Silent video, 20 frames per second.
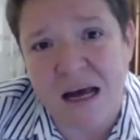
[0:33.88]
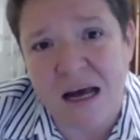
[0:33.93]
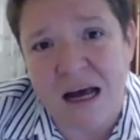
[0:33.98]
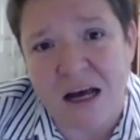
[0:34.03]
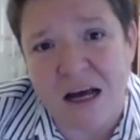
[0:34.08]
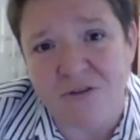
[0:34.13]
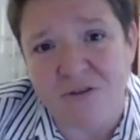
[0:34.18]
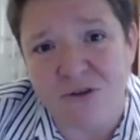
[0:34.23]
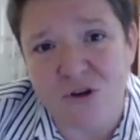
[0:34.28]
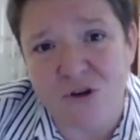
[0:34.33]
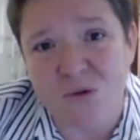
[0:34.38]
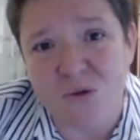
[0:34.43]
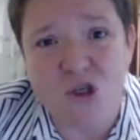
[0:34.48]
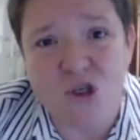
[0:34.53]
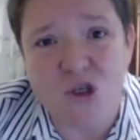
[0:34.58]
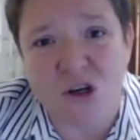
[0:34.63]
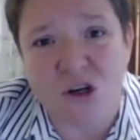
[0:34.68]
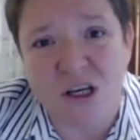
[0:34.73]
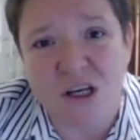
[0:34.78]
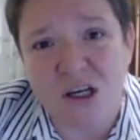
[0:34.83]
And for the
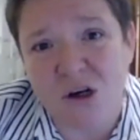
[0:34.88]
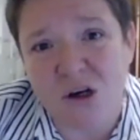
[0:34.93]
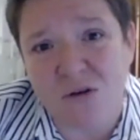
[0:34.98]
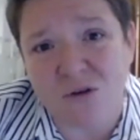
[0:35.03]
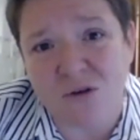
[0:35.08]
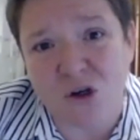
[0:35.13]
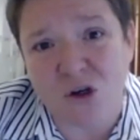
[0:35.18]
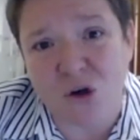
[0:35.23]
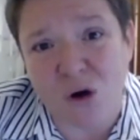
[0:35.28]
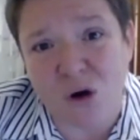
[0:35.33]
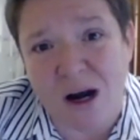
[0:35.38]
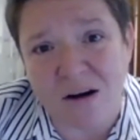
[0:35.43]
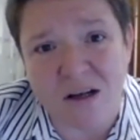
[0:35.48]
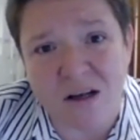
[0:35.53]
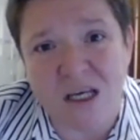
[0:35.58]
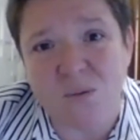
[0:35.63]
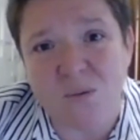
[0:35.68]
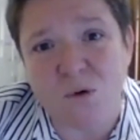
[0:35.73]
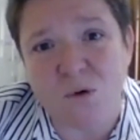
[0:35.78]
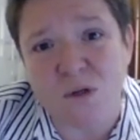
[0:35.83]
majority of you who
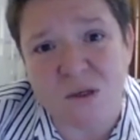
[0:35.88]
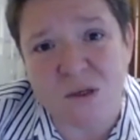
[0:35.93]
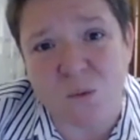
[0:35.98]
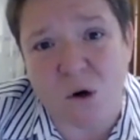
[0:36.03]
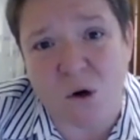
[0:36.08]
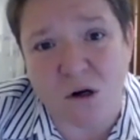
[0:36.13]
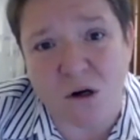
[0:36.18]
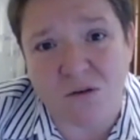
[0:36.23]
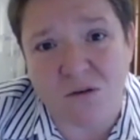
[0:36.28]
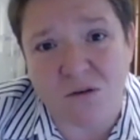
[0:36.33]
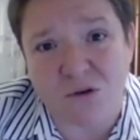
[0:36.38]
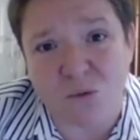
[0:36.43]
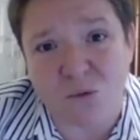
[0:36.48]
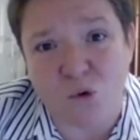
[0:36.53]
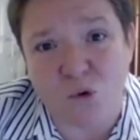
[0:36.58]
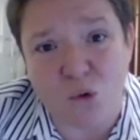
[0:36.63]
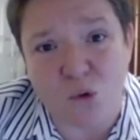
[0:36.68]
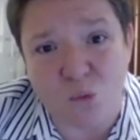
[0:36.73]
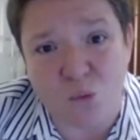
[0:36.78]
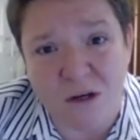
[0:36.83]
aren't able to work from
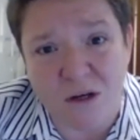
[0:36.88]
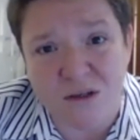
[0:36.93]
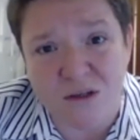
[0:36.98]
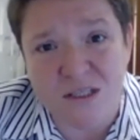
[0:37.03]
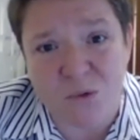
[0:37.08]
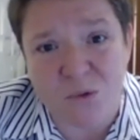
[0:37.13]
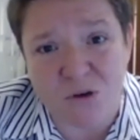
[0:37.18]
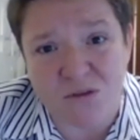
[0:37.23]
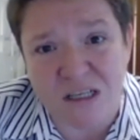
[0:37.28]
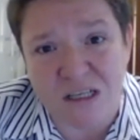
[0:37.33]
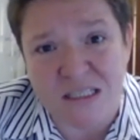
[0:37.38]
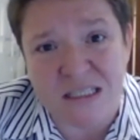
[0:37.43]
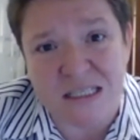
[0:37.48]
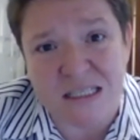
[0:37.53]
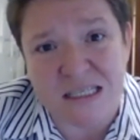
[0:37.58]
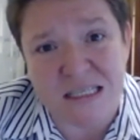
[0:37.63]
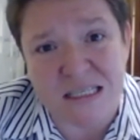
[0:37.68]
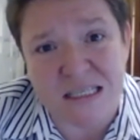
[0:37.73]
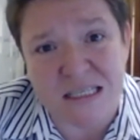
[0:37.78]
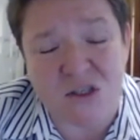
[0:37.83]
home whilst providing
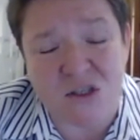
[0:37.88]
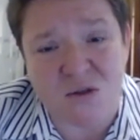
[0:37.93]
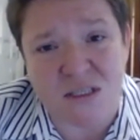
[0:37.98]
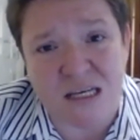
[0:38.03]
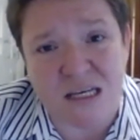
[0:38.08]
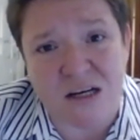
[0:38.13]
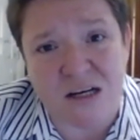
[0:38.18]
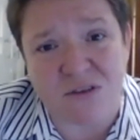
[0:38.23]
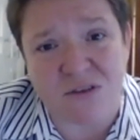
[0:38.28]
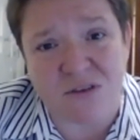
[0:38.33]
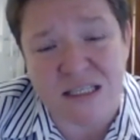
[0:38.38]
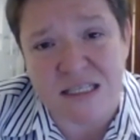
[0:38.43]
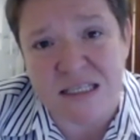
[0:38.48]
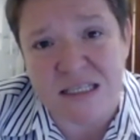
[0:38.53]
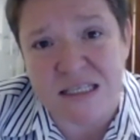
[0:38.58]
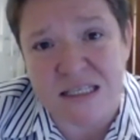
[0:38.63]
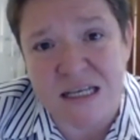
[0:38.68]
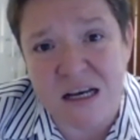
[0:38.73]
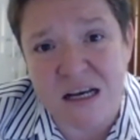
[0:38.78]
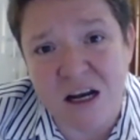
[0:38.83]
essential services,